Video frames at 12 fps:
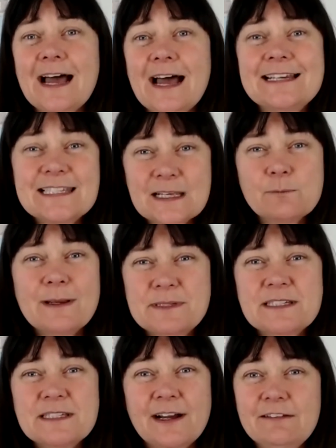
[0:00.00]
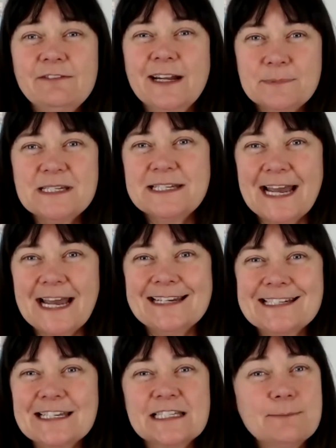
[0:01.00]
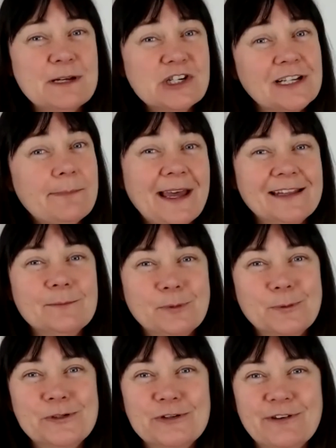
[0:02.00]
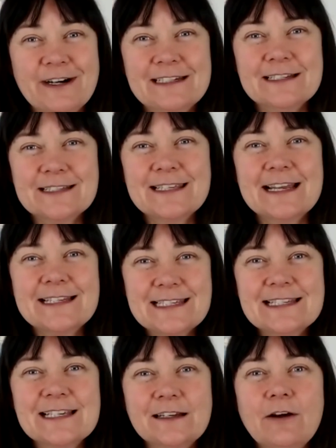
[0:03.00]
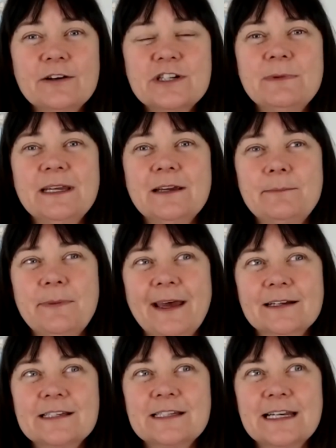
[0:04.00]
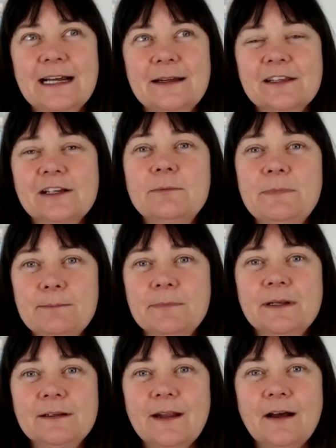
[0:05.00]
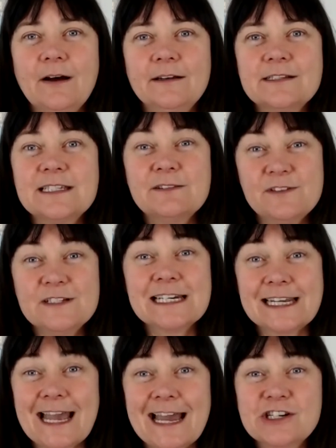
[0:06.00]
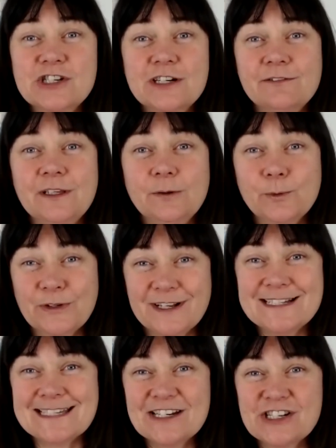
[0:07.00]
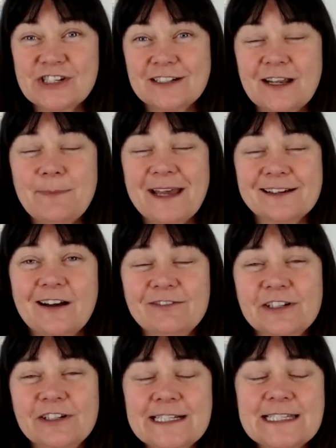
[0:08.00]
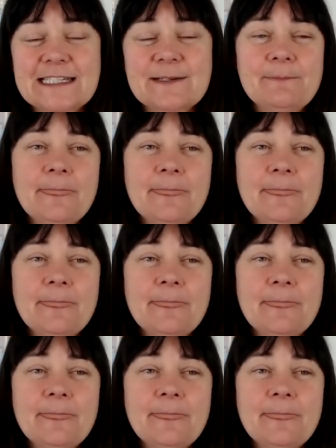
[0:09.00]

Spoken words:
Is their website even up to date, especially about the board directors? That says a lot to me about the commitment and sophistication of the organisation about governance.